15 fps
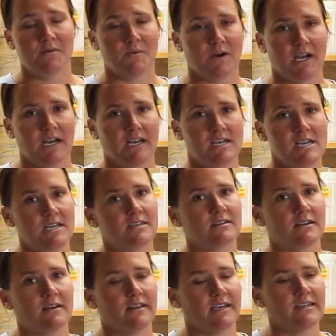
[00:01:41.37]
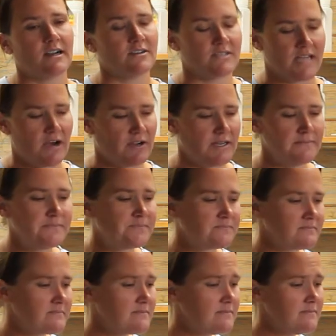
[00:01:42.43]
we're going to need to collect our stallion.
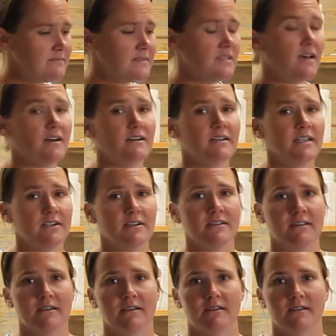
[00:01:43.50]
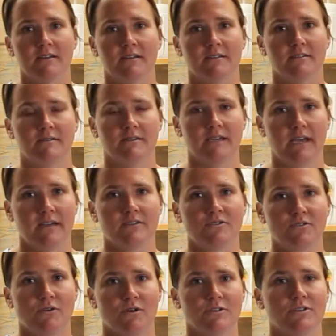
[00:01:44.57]
Uh, here at the KSU
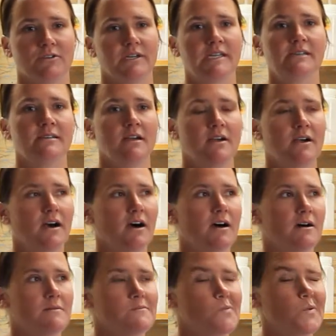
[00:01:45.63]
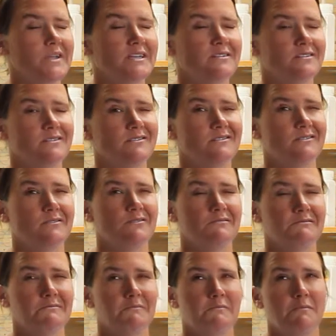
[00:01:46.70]
Horse Unit, um, we
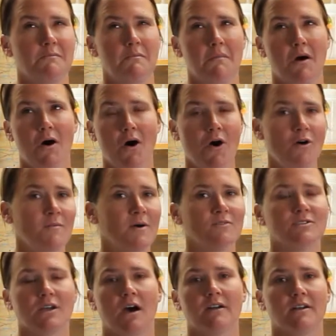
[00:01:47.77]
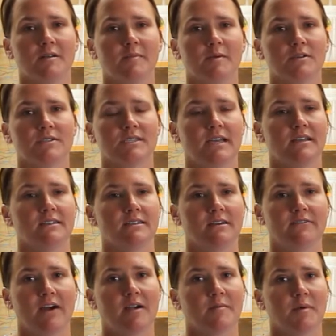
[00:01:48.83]
do almost 100% of
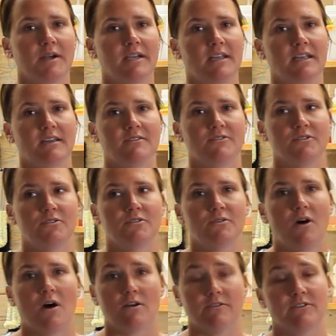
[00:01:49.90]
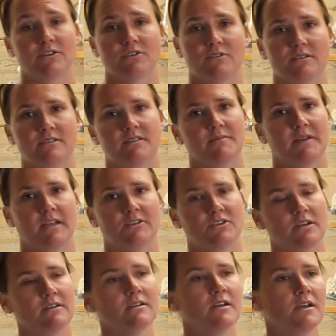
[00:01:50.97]
our breeding through artificial insemination.